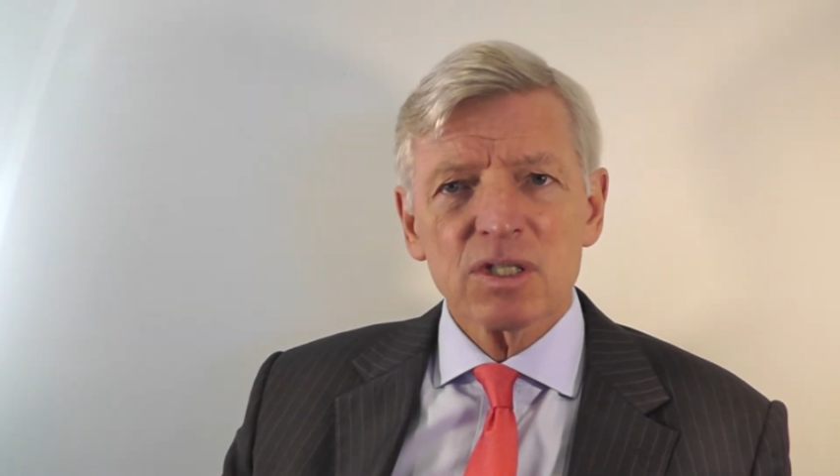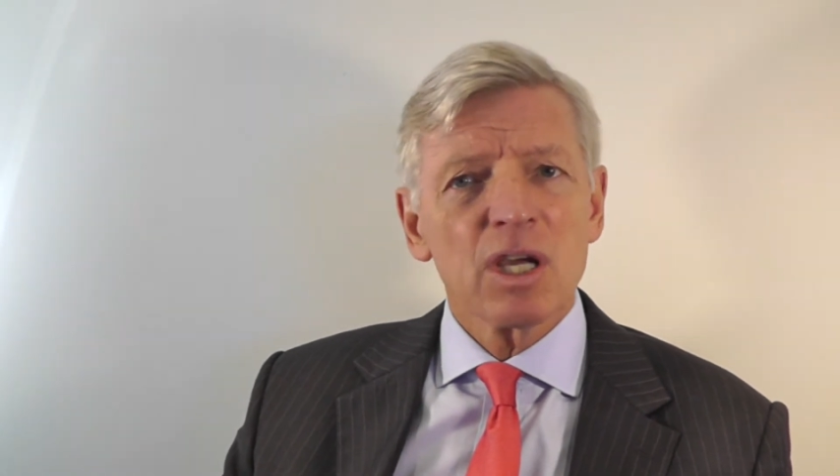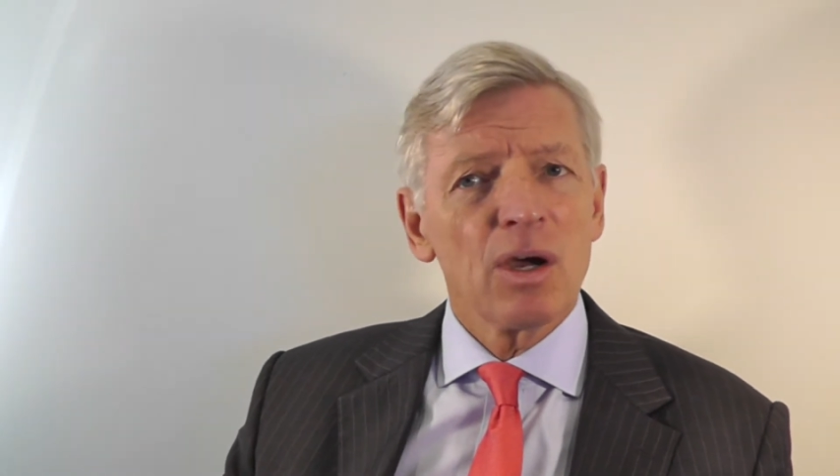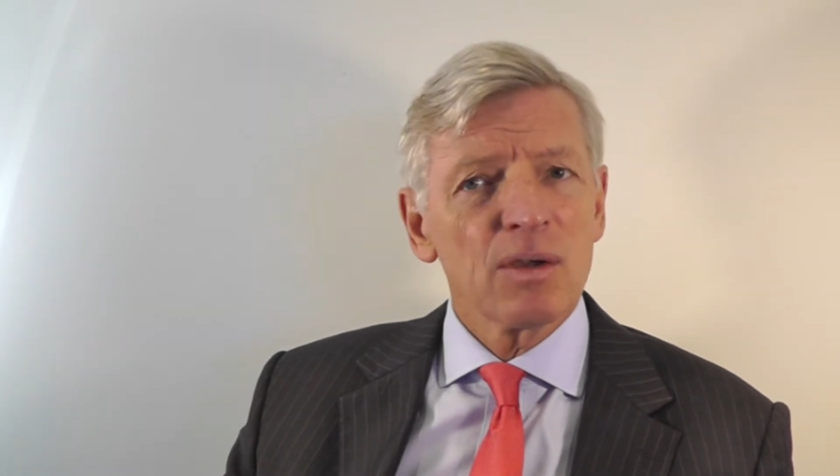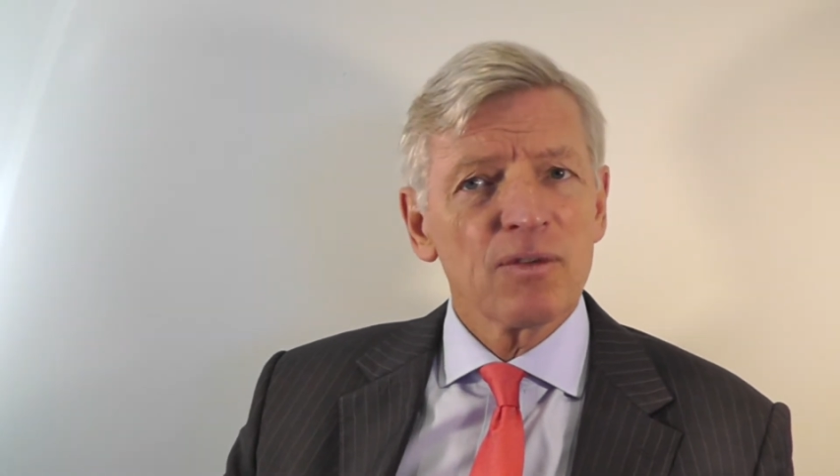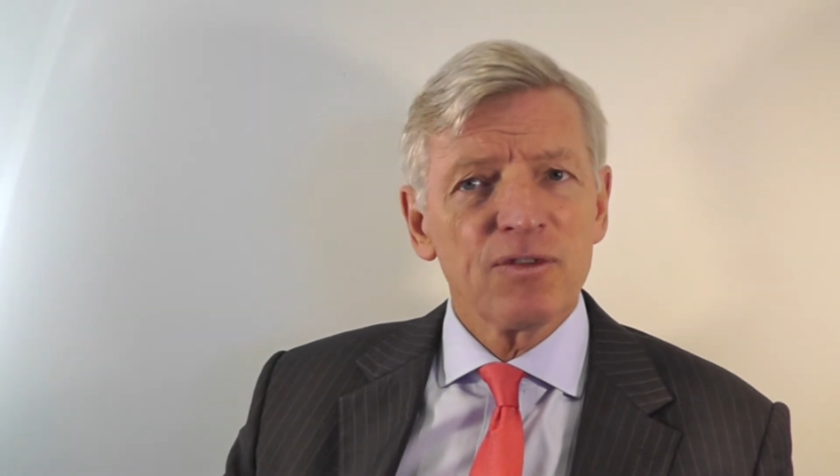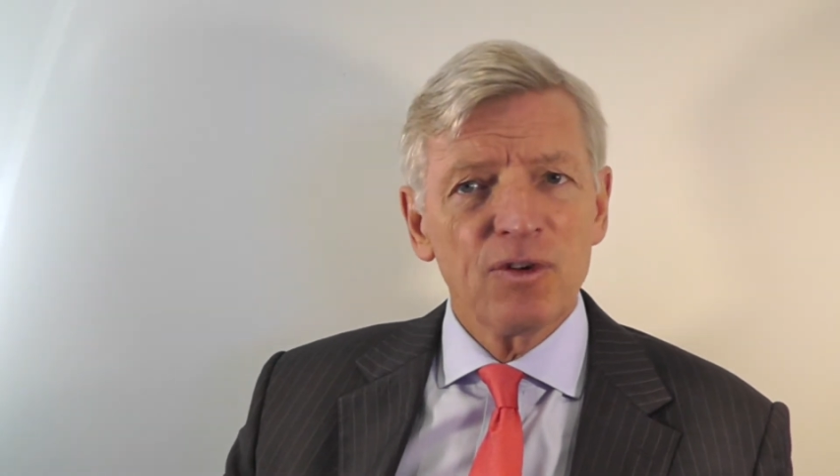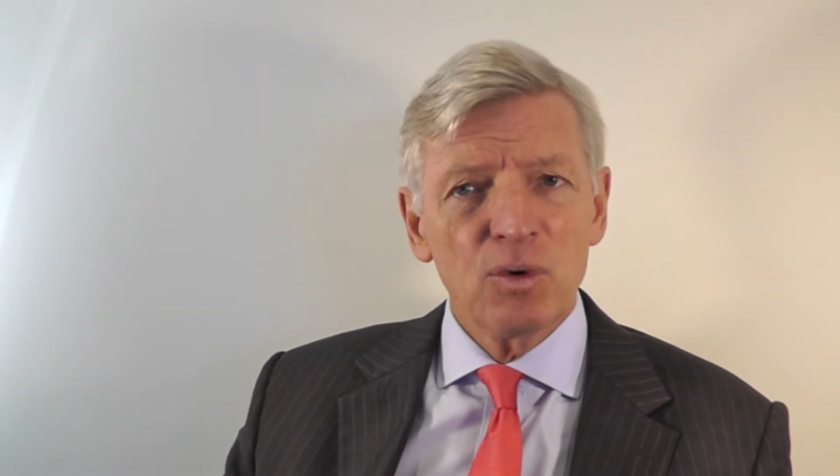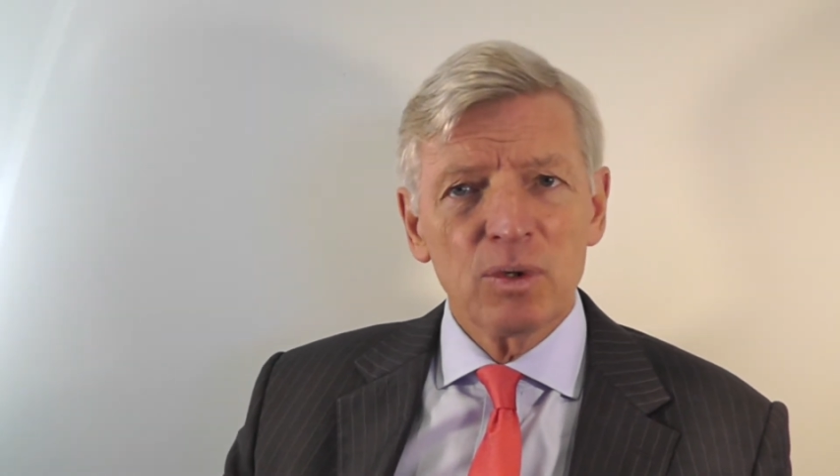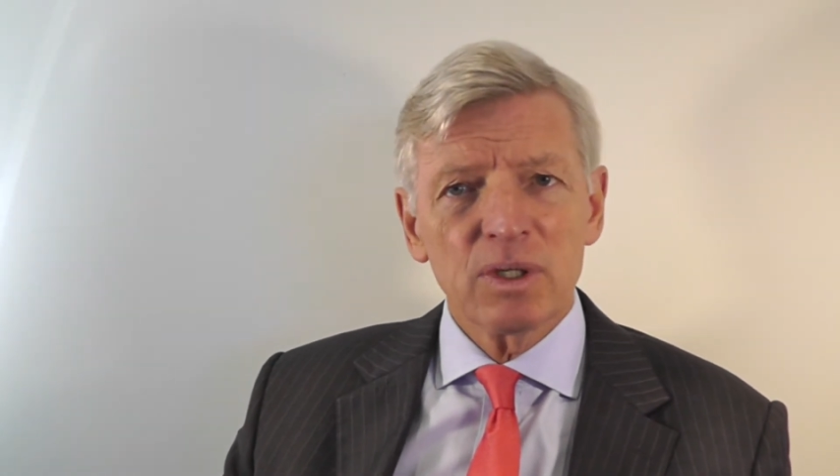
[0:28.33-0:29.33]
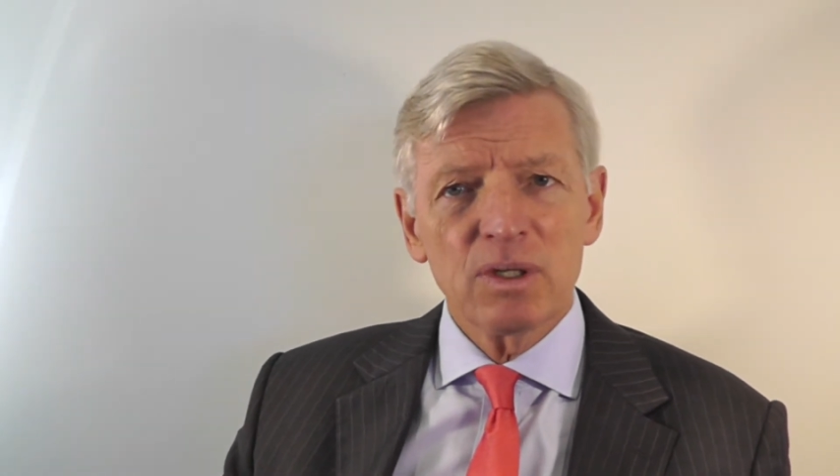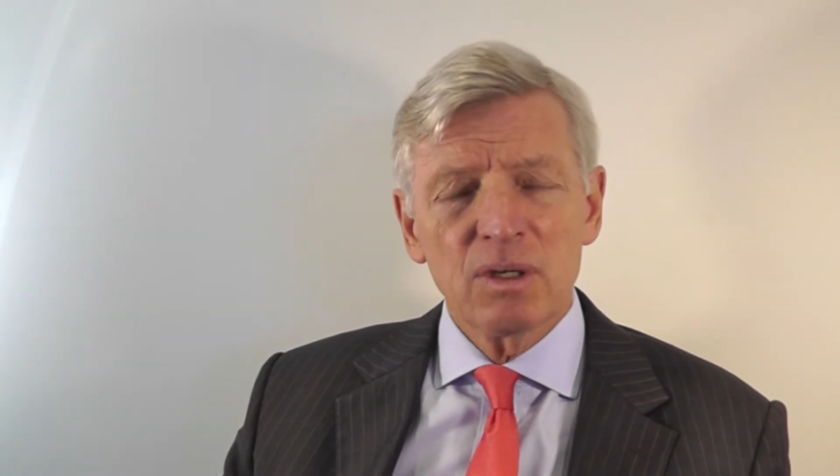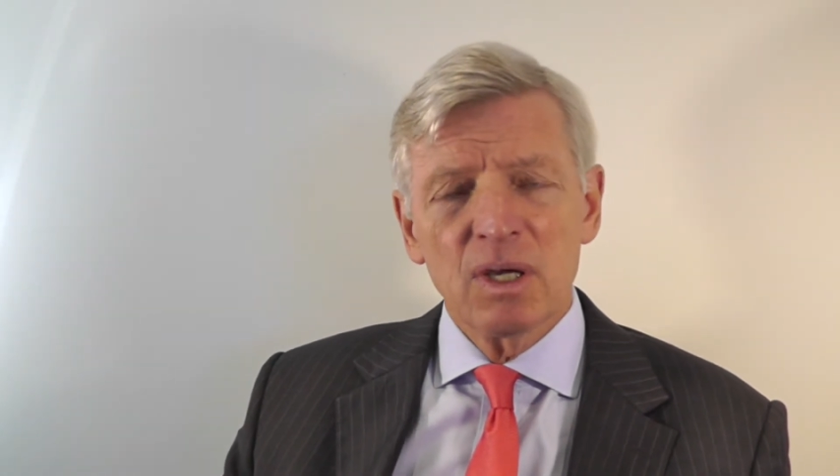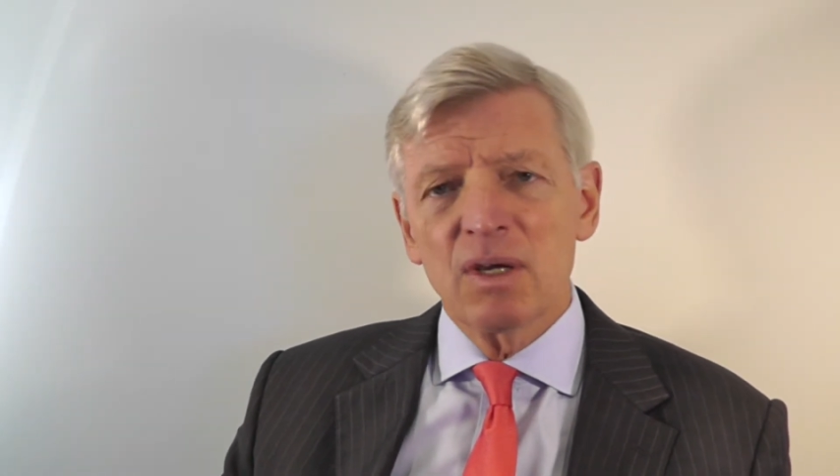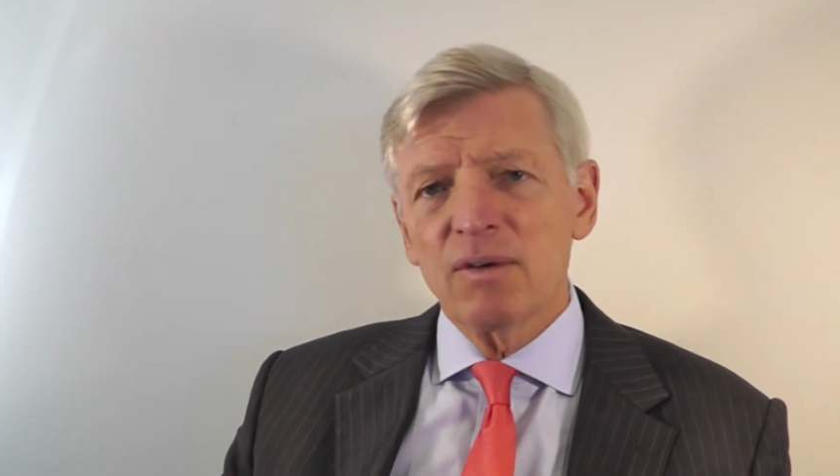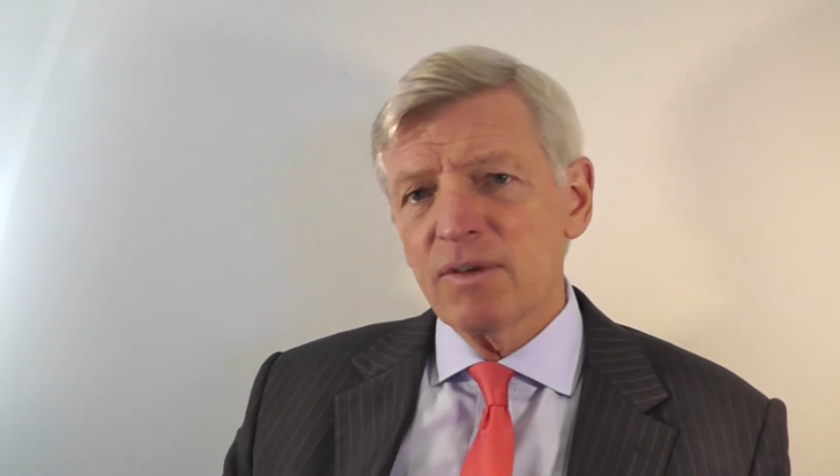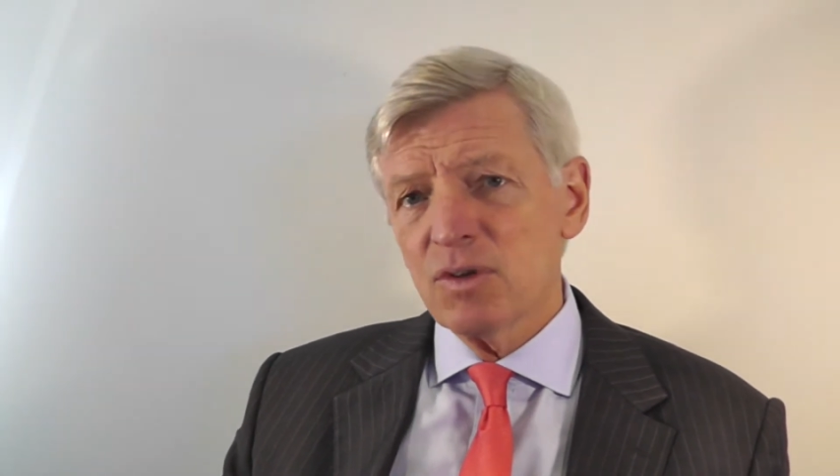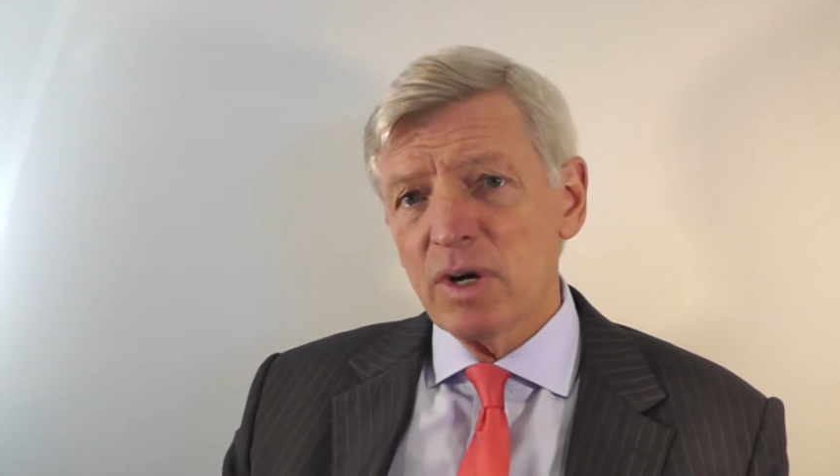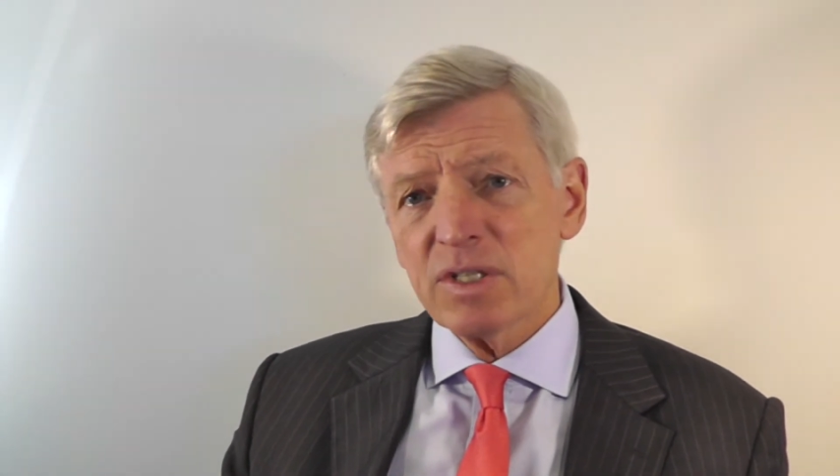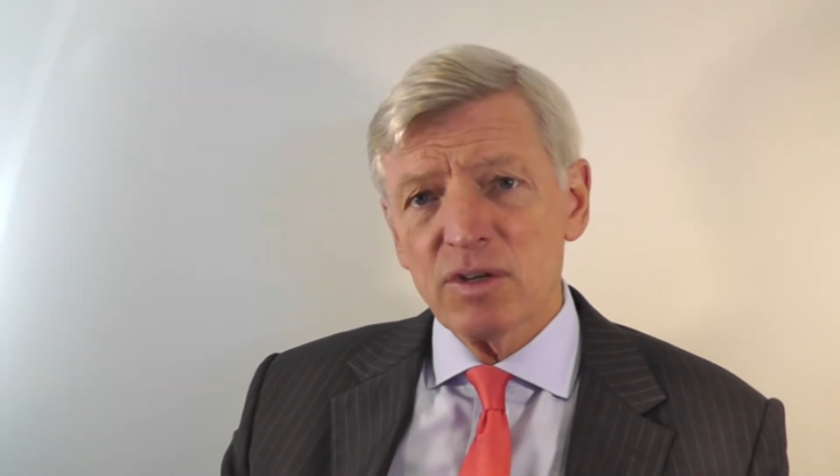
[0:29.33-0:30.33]
going forward for the
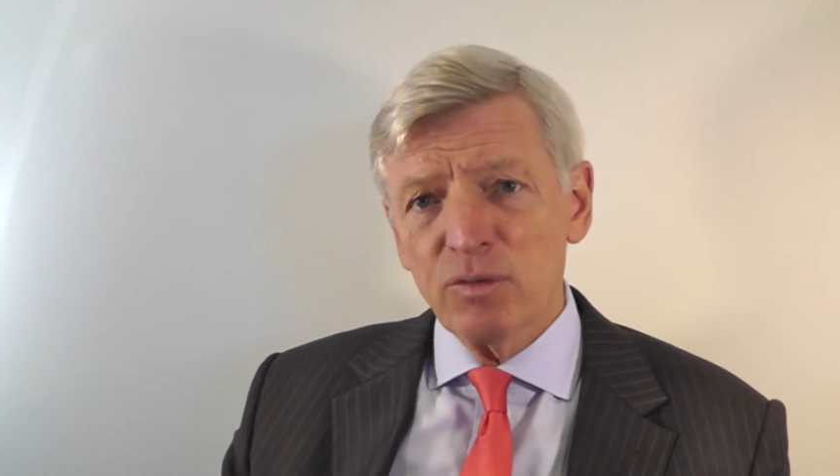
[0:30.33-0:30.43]
rest of